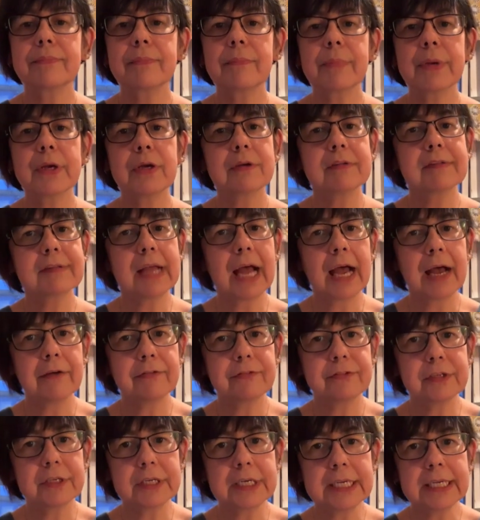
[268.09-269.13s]
because
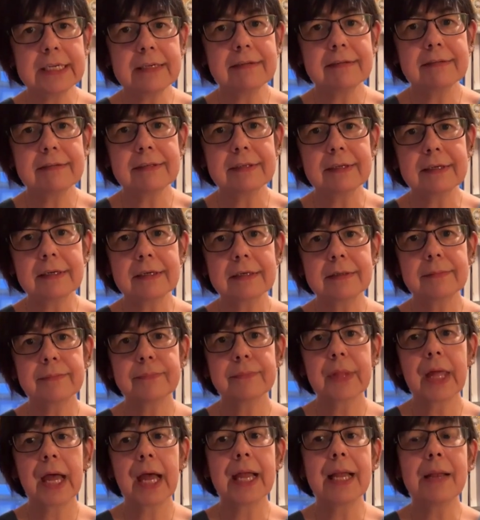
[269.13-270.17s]
after Easter,
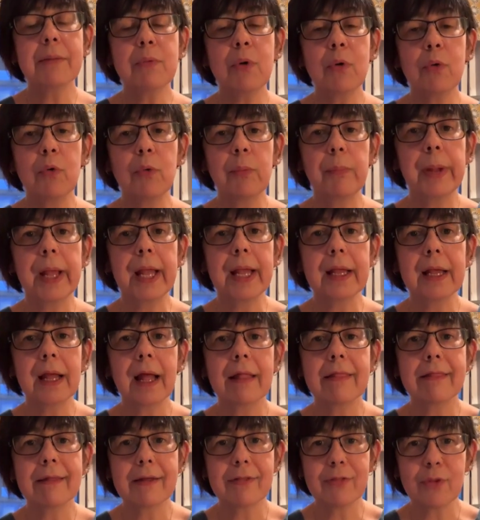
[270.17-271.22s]
I am hoping
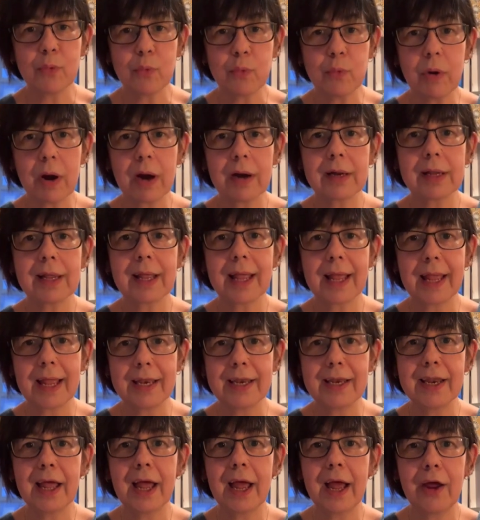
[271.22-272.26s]
that the work
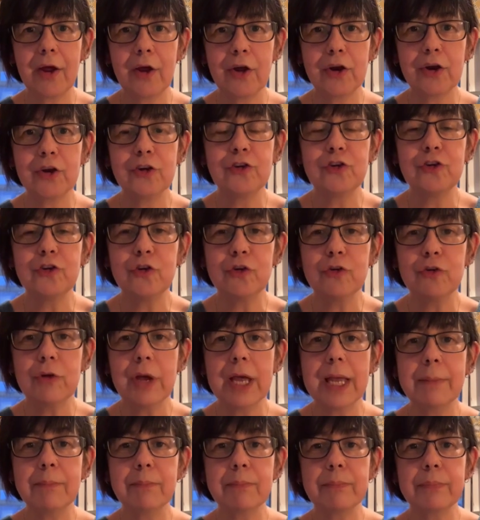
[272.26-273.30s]
in our new
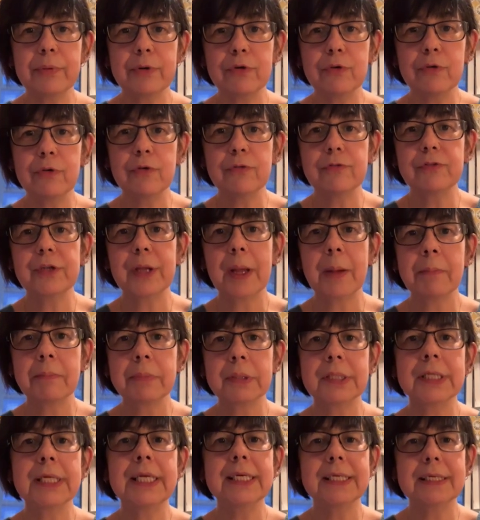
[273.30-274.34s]
improved
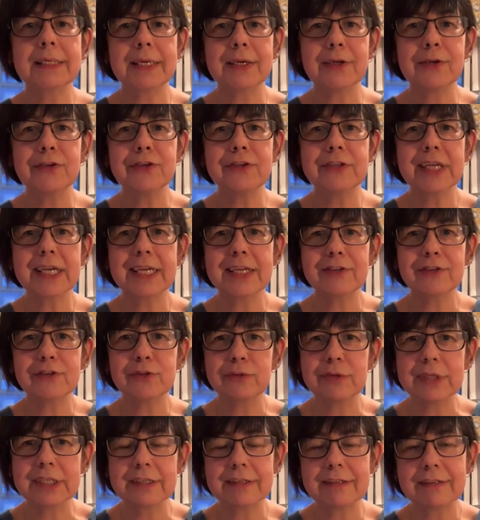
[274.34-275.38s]
playground is
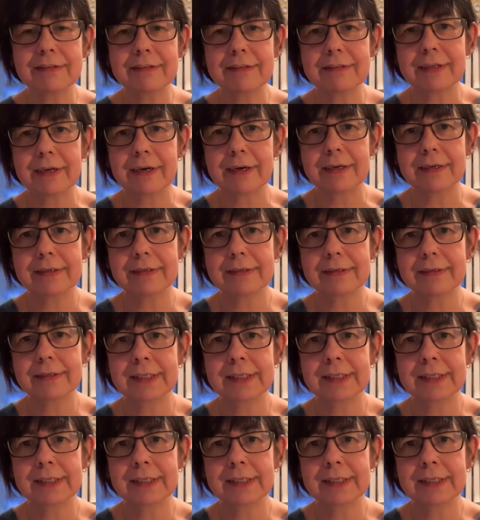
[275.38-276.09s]
going to start.